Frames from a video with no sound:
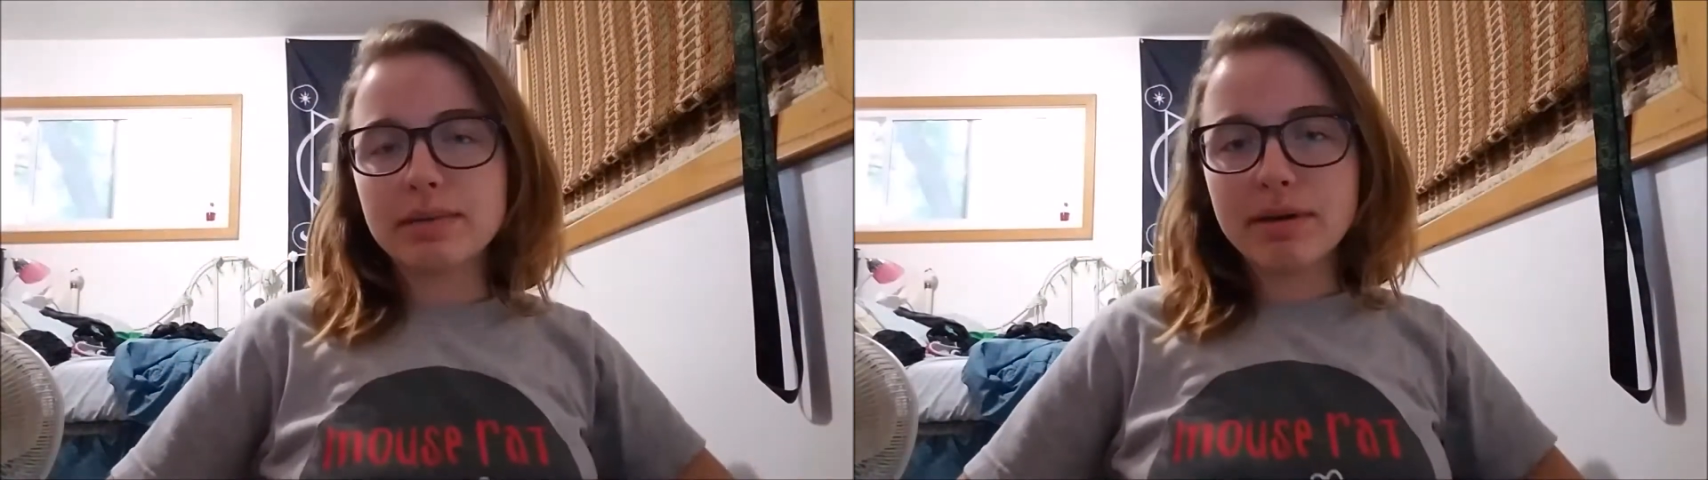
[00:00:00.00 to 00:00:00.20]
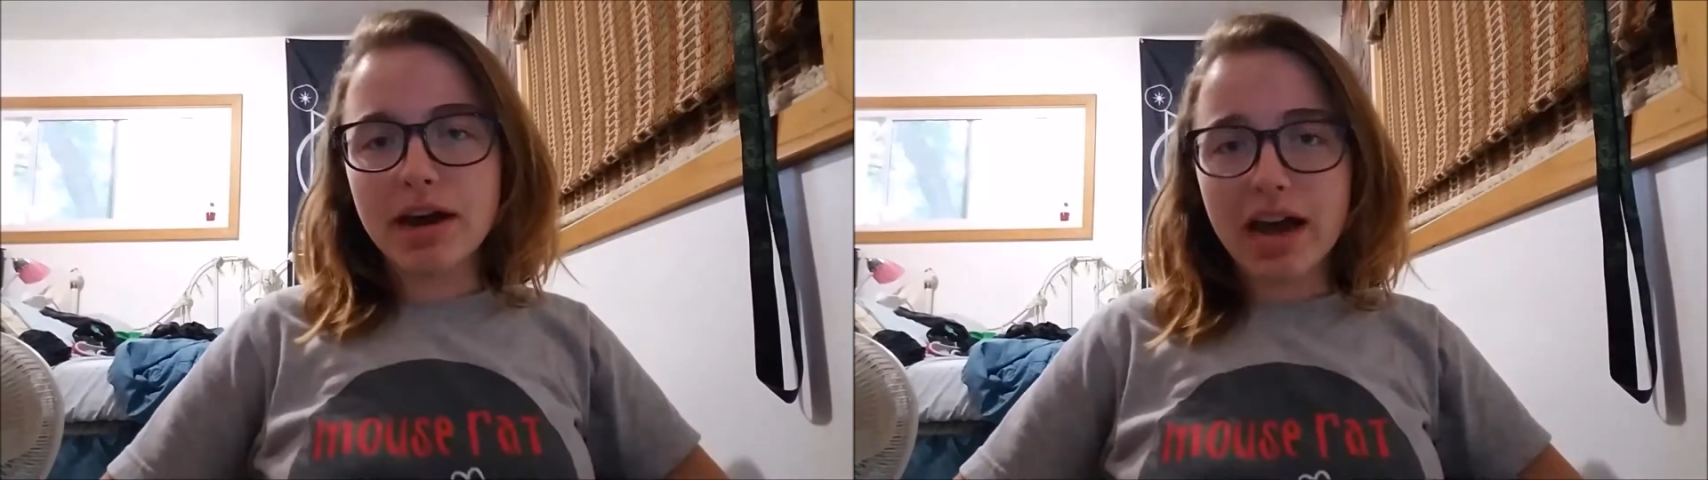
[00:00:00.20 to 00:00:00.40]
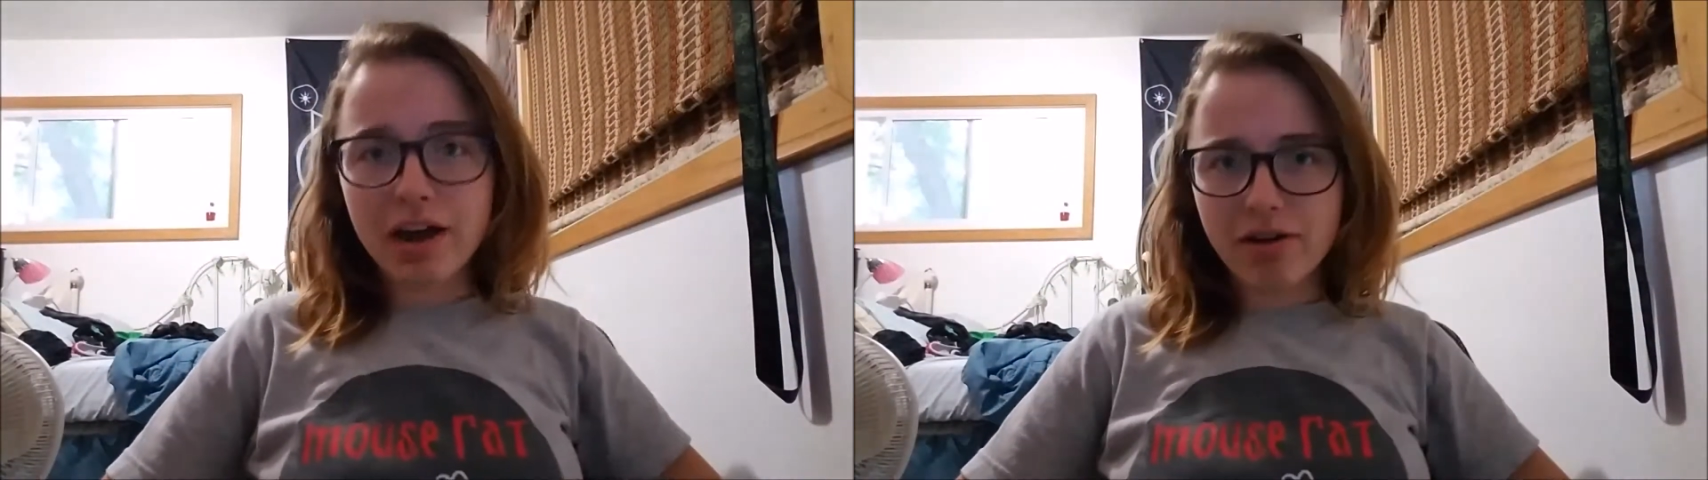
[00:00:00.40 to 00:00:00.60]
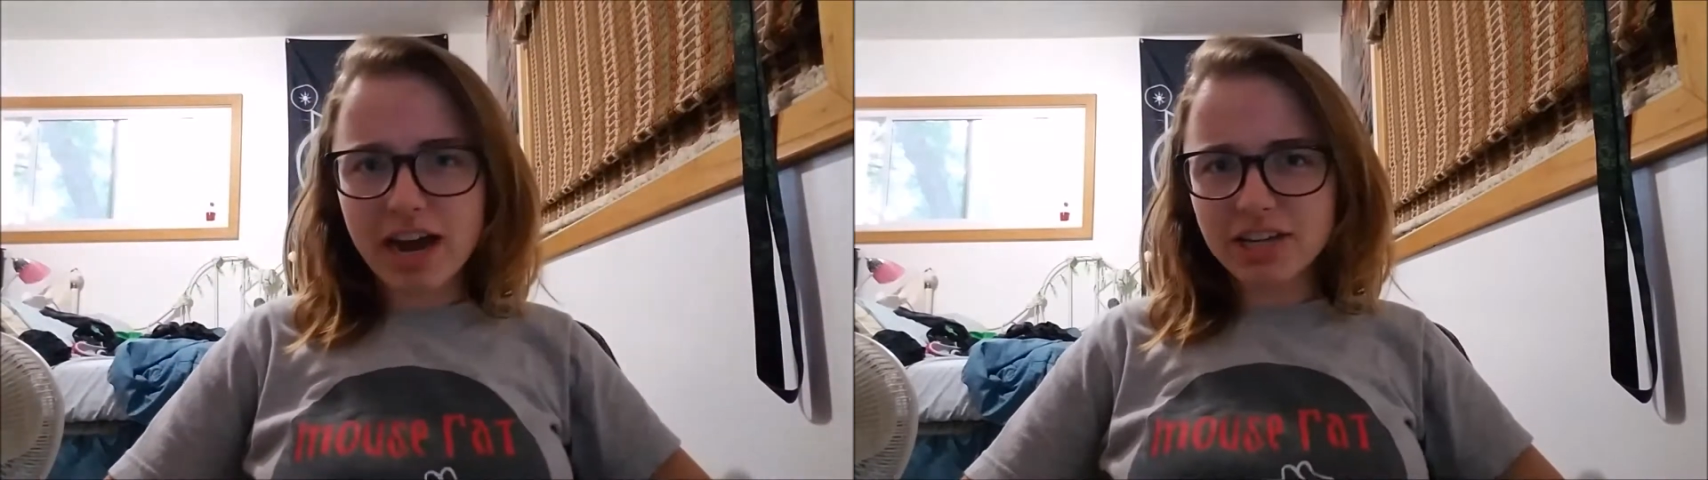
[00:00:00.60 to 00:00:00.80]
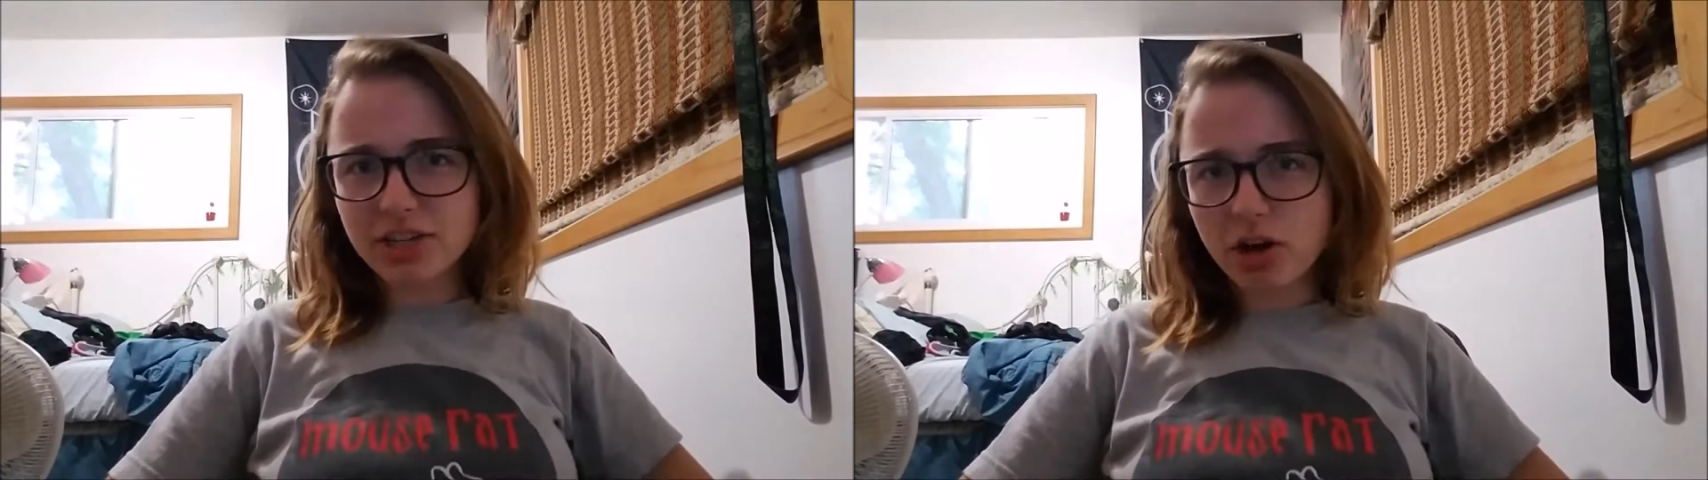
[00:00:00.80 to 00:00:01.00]
about how
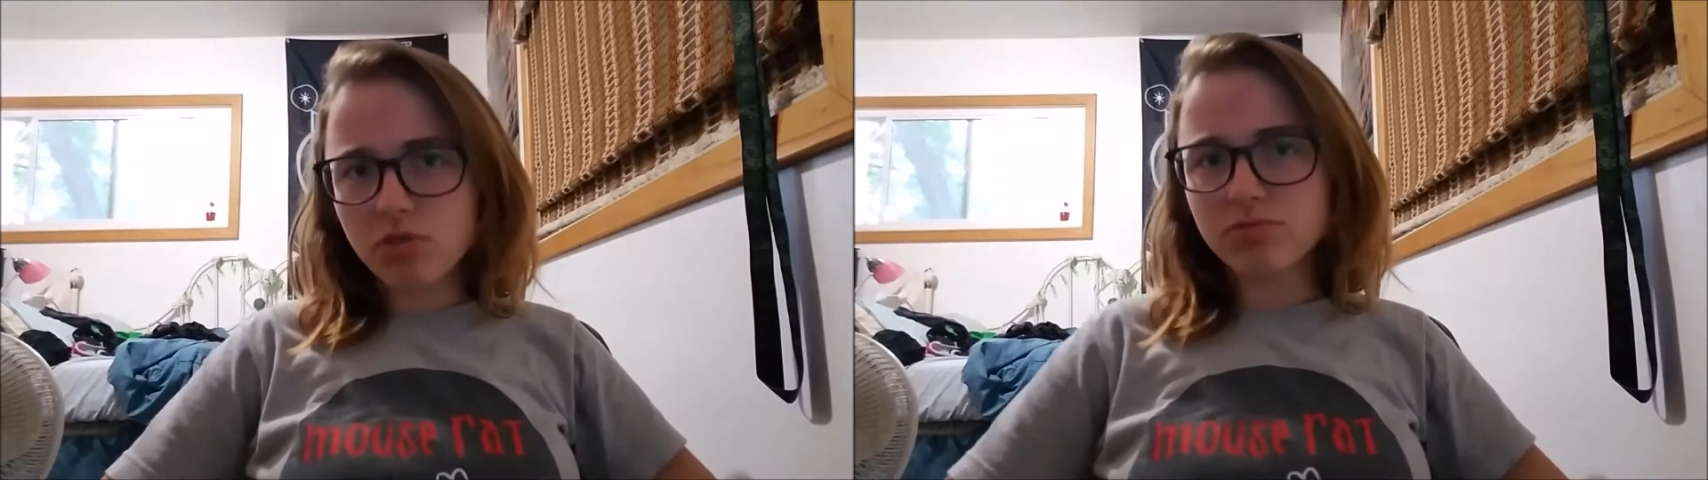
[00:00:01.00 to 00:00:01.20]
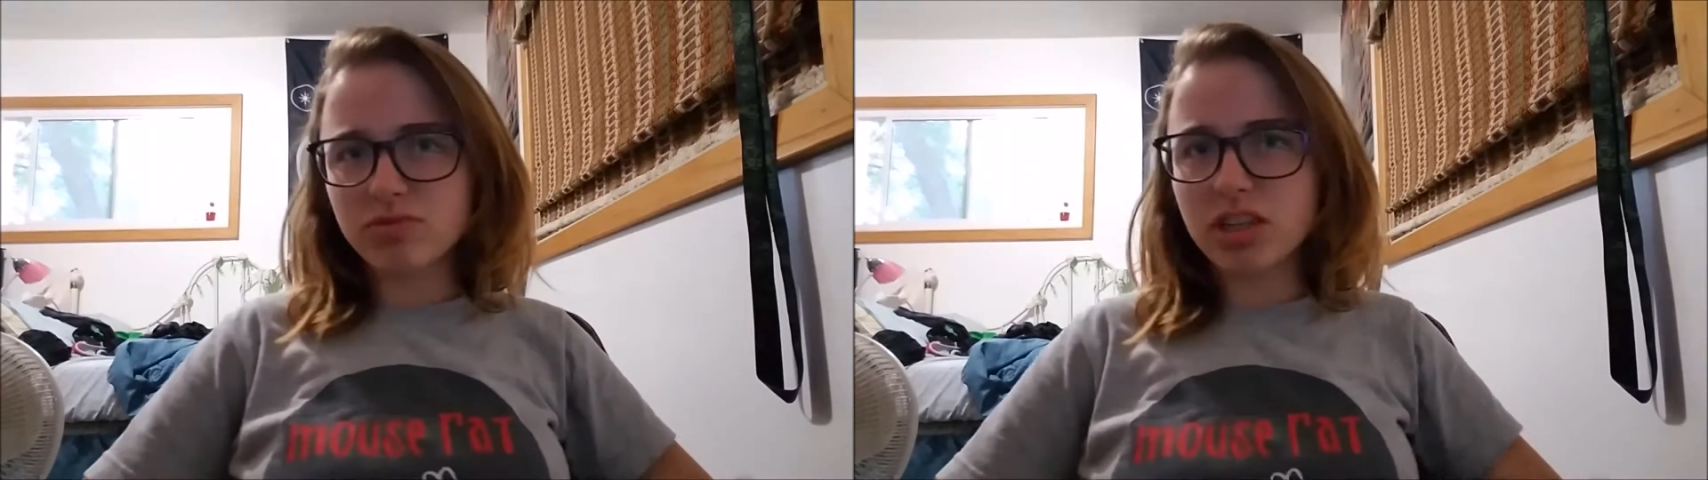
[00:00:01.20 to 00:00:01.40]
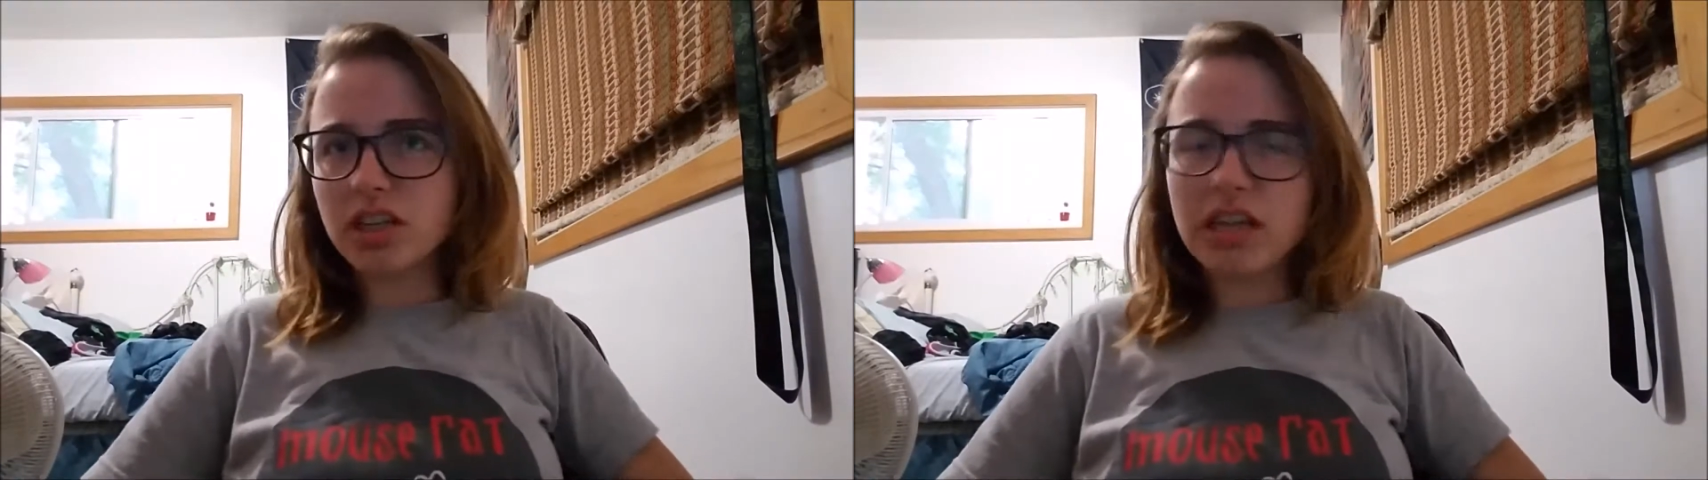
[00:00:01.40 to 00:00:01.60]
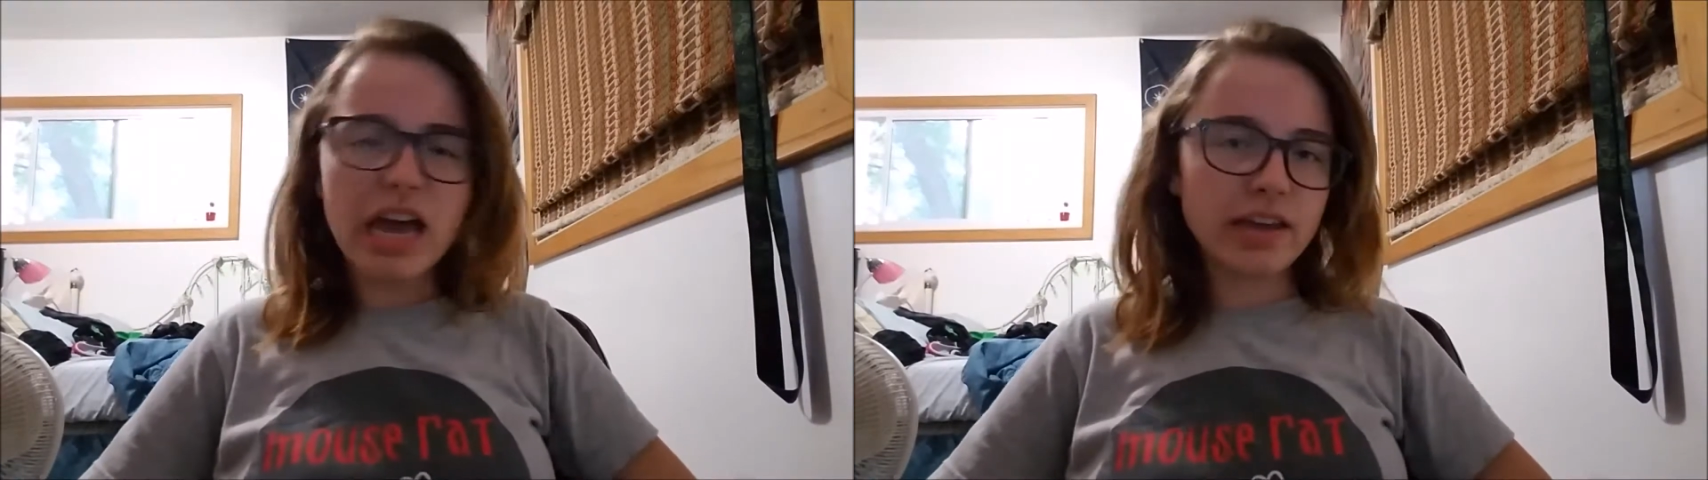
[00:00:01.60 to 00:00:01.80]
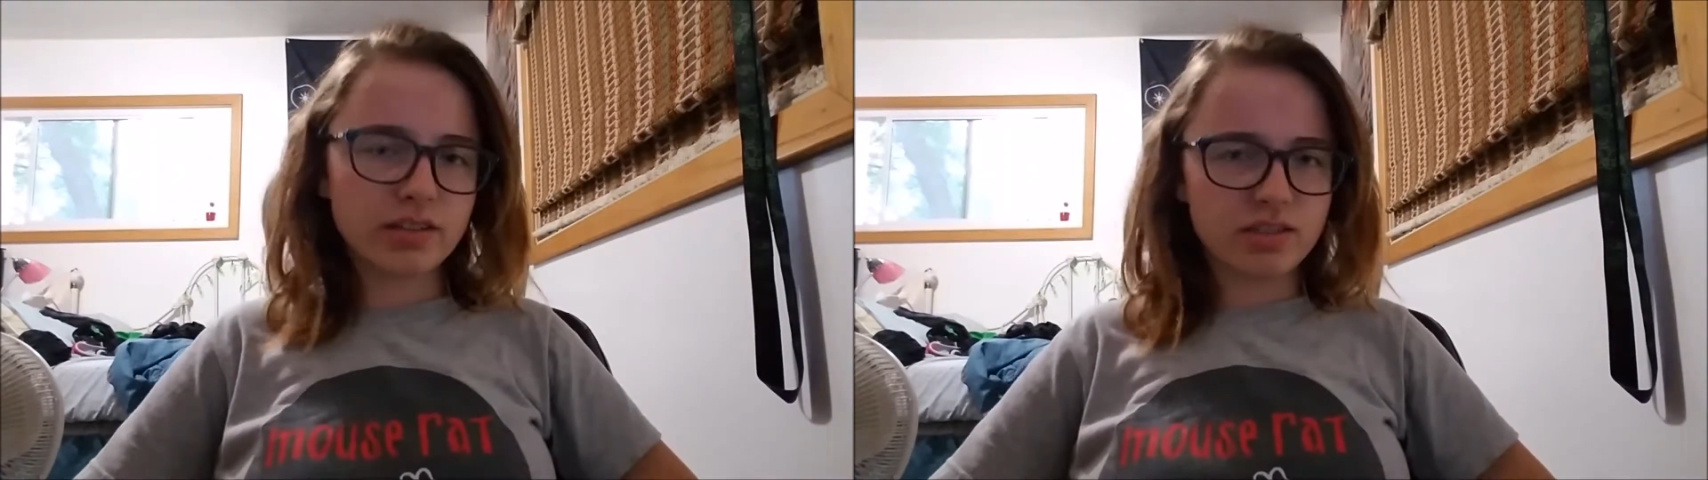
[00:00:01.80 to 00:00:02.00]
I don't really
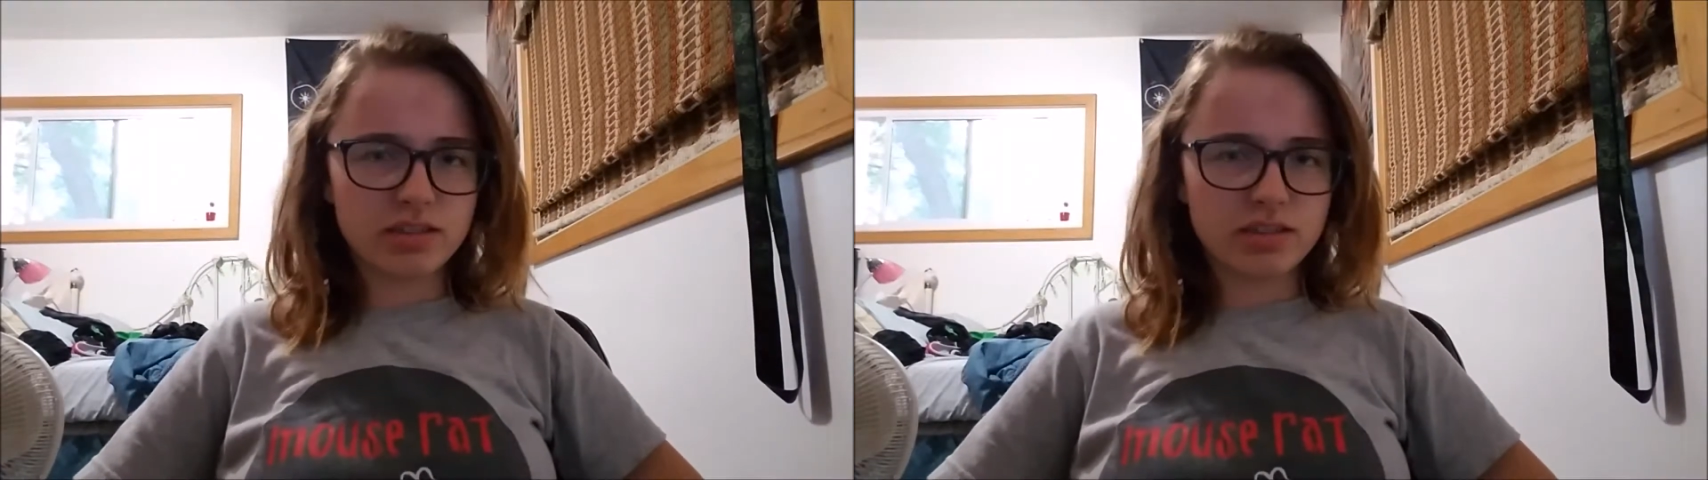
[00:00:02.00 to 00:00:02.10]
like